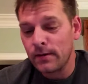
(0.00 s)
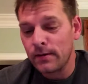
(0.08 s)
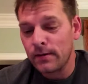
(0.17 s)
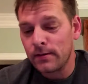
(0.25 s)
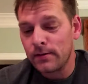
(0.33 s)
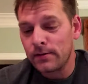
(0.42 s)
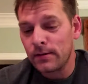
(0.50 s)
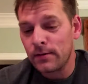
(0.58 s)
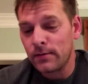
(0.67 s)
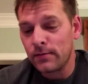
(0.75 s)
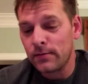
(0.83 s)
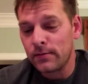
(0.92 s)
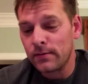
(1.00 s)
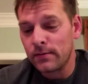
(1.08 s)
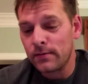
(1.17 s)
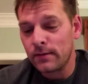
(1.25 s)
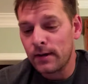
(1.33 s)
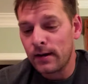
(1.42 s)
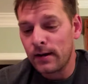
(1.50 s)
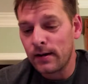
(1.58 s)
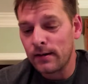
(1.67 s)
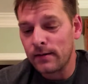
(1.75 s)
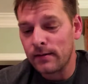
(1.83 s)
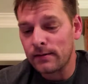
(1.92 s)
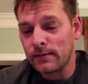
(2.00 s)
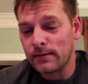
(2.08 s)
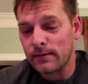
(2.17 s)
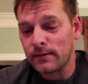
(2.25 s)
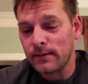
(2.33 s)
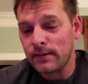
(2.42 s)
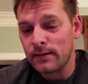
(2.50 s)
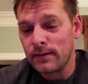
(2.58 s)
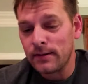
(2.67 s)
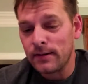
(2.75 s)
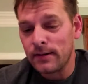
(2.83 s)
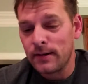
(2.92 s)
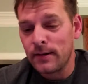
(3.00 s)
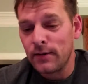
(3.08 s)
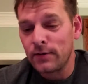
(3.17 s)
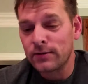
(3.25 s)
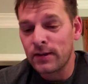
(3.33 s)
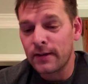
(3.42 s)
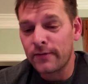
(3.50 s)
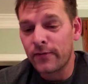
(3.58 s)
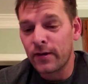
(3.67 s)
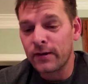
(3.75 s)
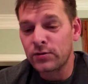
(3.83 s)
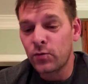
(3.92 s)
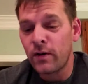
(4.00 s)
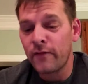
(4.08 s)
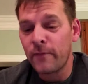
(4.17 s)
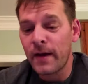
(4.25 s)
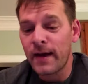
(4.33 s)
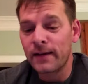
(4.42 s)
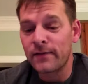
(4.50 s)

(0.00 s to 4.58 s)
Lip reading: So uh, it looks like for a 12 pack of